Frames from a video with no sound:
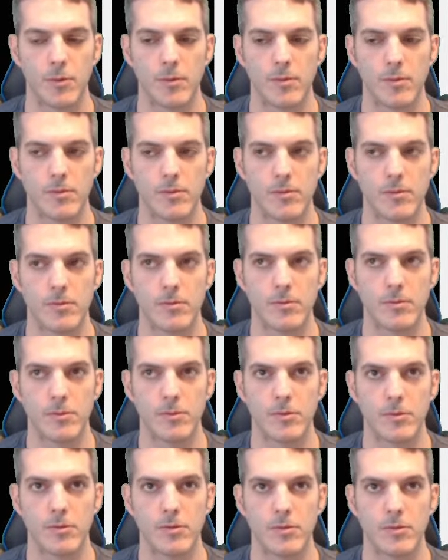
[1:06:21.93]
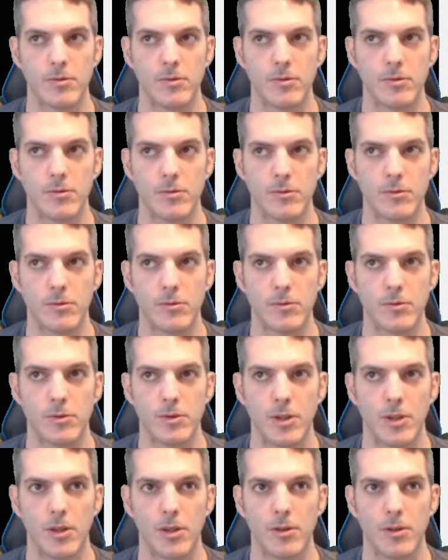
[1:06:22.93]

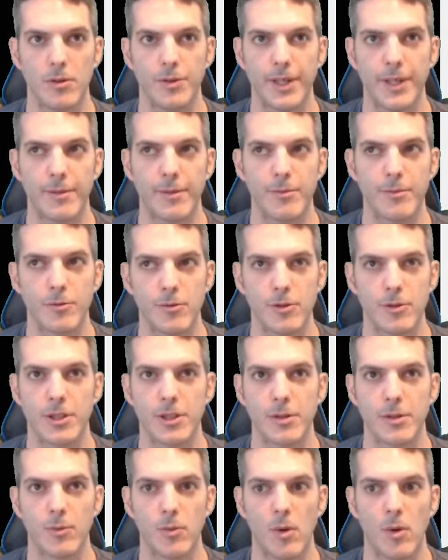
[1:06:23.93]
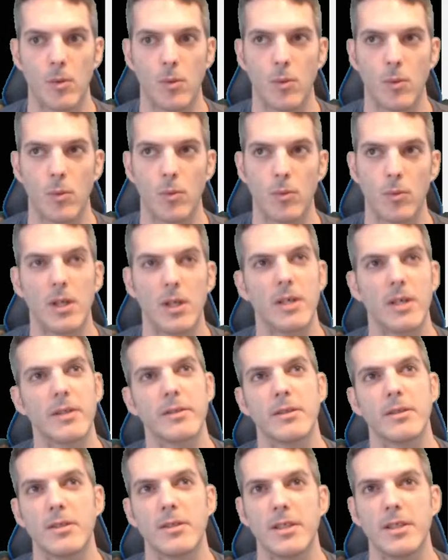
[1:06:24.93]
No, that really won't. Well,
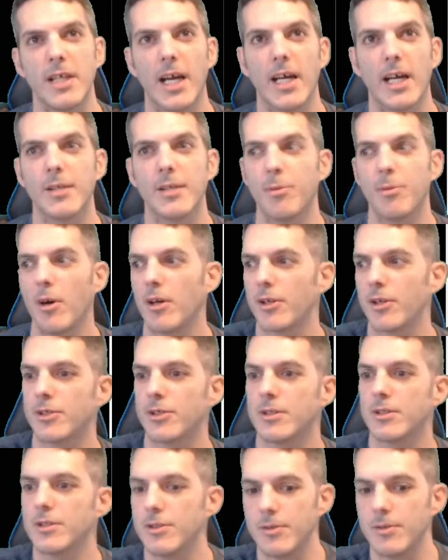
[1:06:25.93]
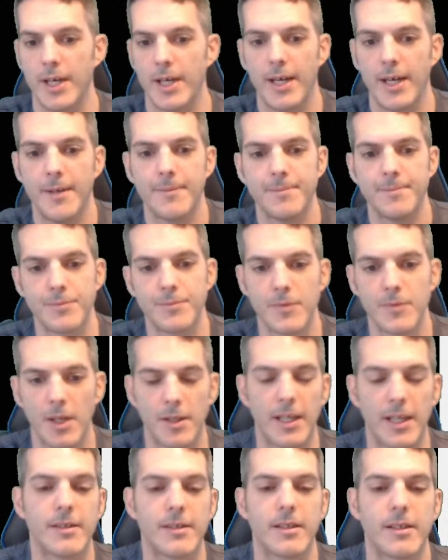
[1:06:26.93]
yeah, you probably could do that.
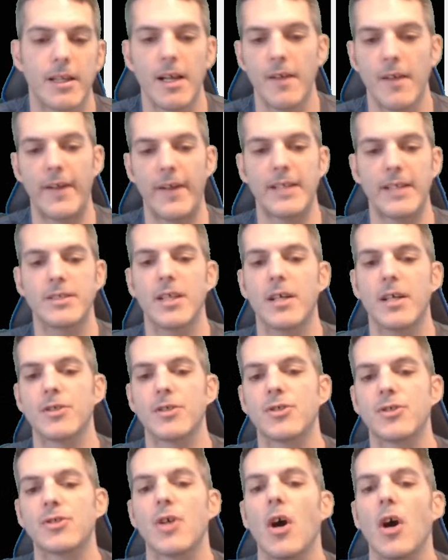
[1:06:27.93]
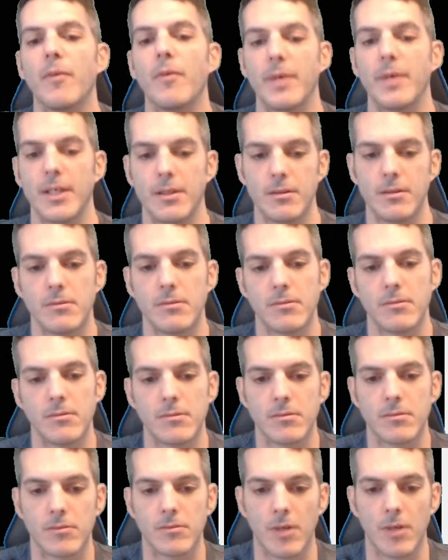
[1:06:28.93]
That's how to solve it,
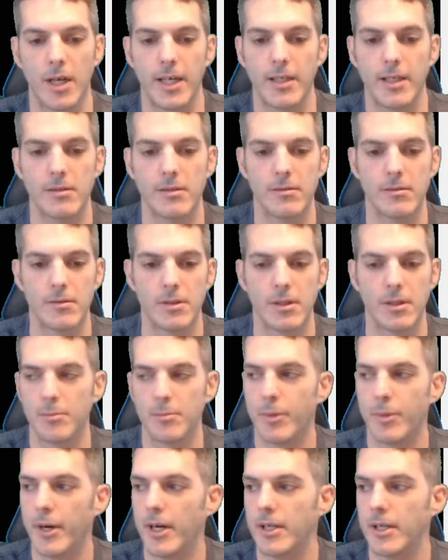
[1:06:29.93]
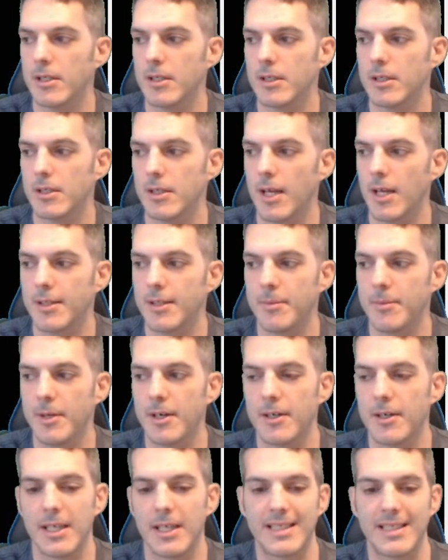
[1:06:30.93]
right? But you have to be able
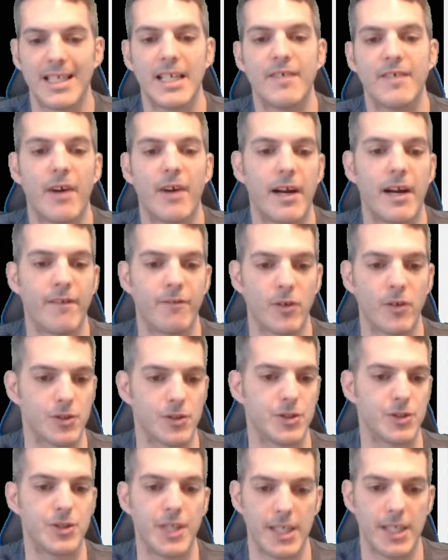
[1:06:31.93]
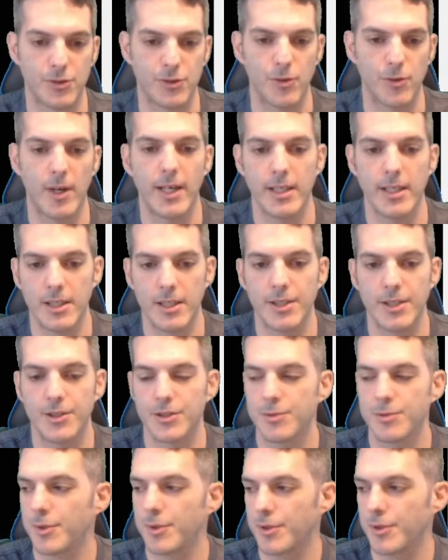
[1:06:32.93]
to identify it first. And Dan's right; it is a
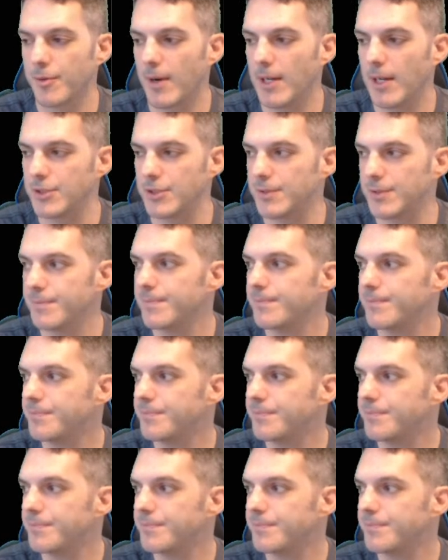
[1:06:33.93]
split horizon.